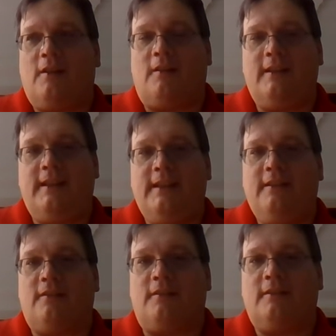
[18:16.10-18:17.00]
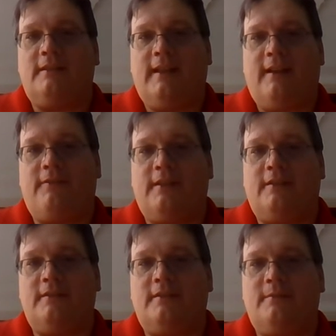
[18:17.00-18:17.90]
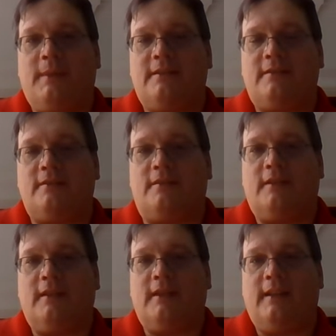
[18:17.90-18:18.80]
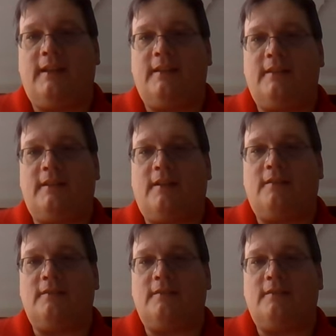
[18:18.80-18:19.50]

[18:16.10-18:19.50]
are eager to have a good semester. And